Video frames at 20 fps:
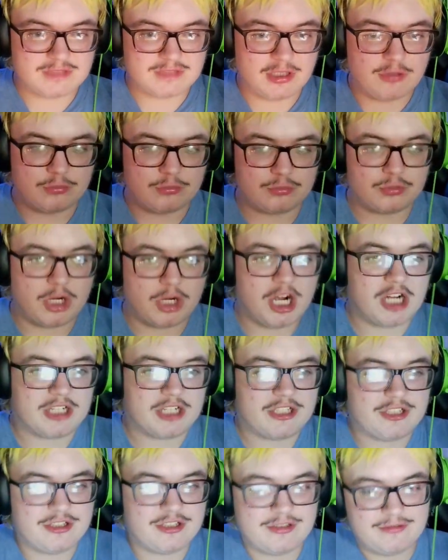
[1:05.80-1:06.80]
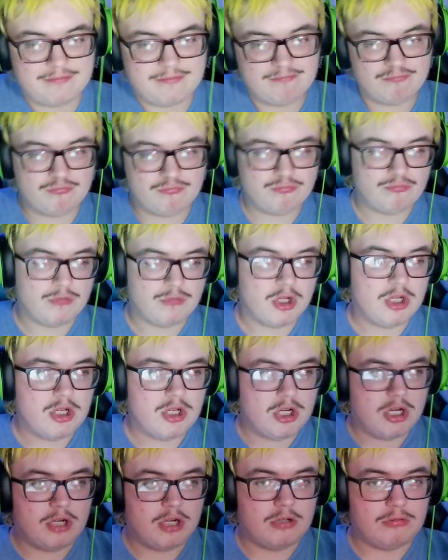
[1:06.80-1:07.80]
Rock.
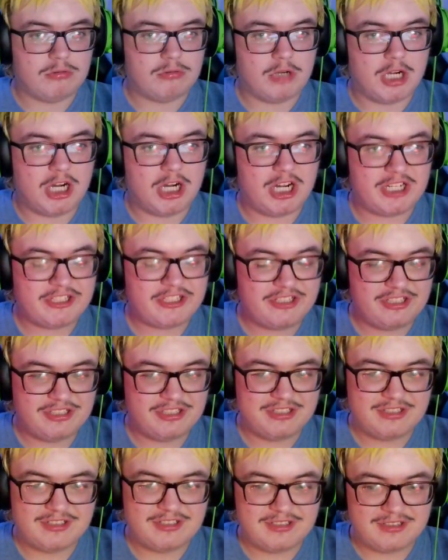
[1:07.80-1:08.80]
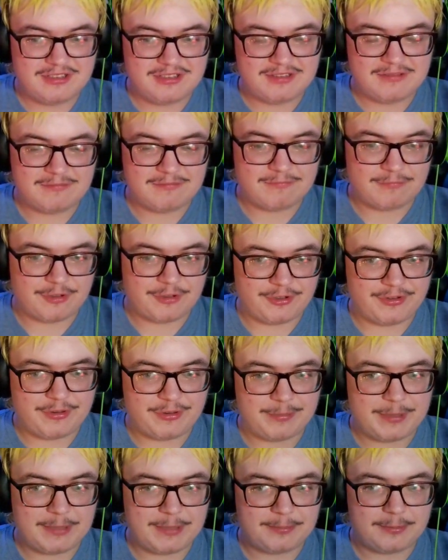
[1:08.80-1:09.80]
Rock. Where's the
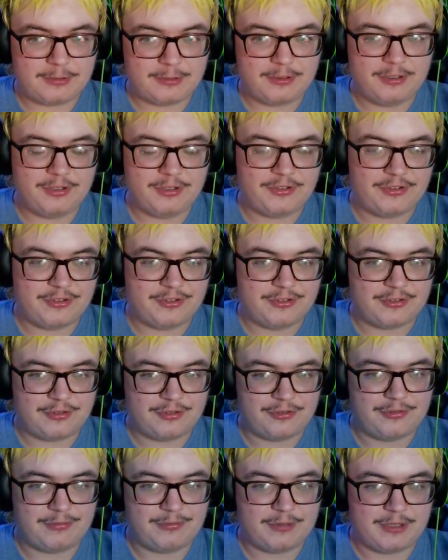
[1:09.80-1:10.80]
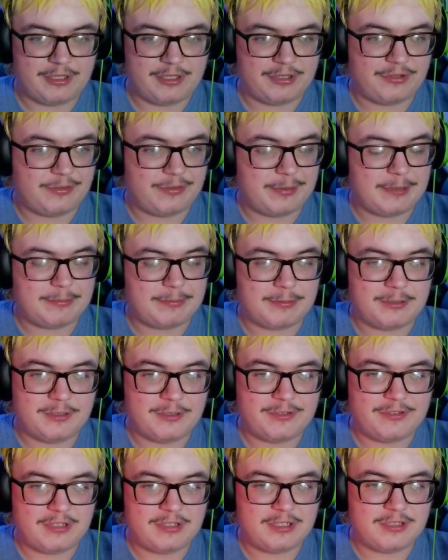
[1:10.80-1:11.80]
paper and the scissors? Well, he has the paper in
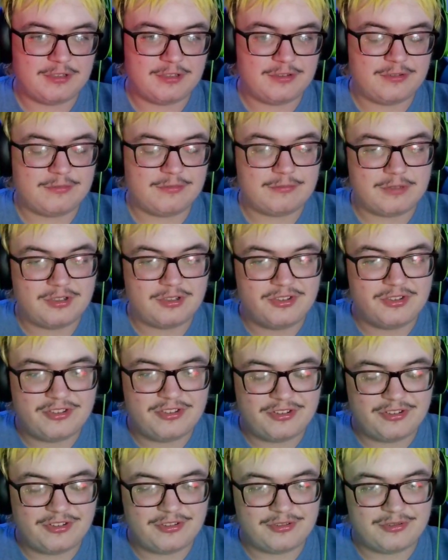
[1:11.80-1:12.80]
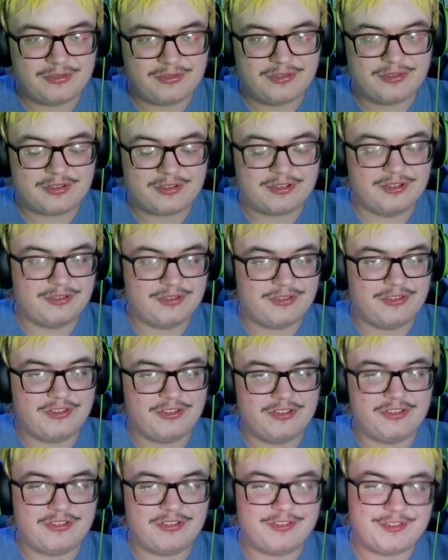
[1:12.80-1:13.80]
his hands. Where's the scissors? The closest
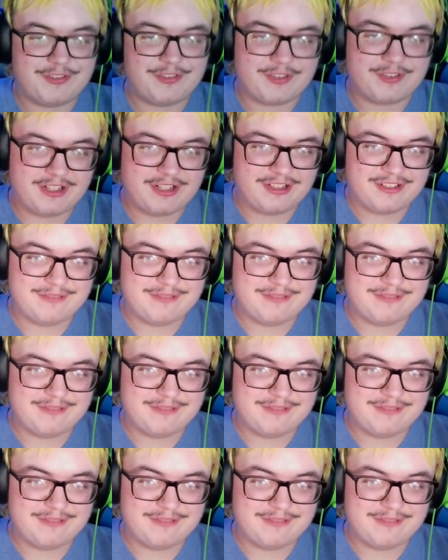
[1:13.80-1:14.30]
is the saw?